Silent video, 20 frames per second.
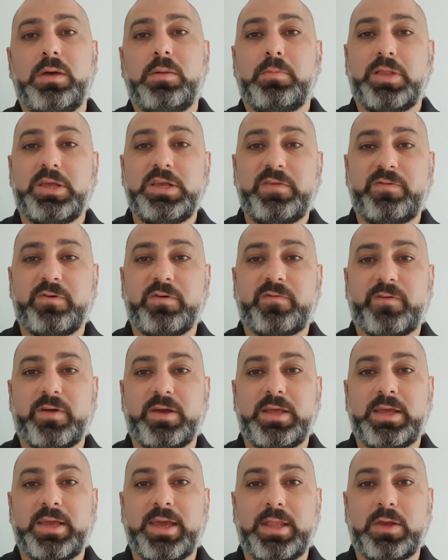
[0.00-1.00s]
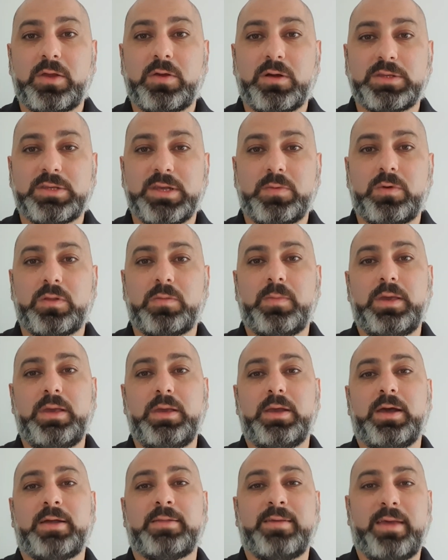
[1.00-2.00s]
please feel free to get in contact with
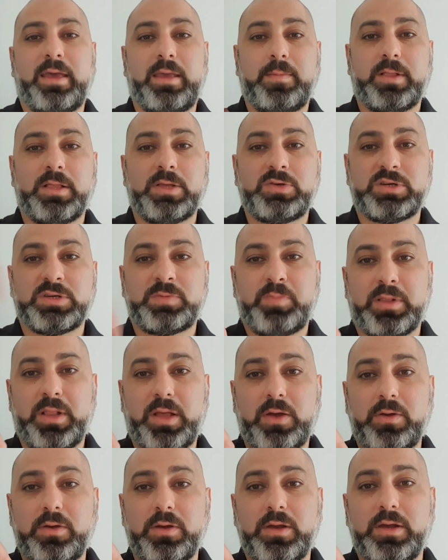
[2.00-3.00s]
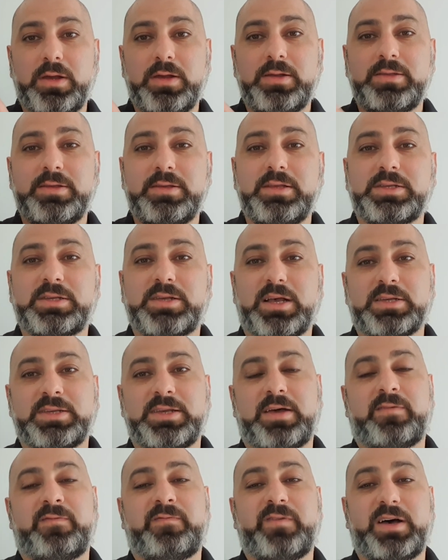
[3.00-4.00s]
me at the email address below to discuss
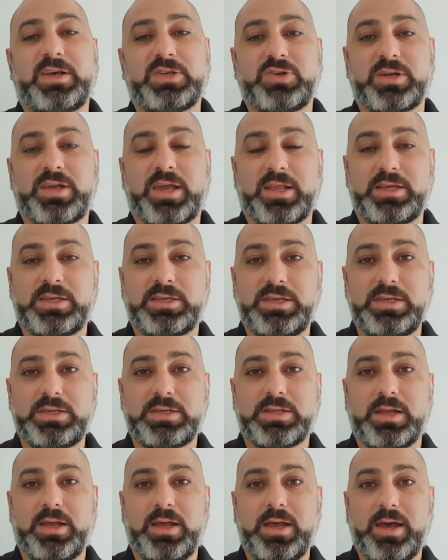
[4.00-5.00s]
how FastTrack can assist,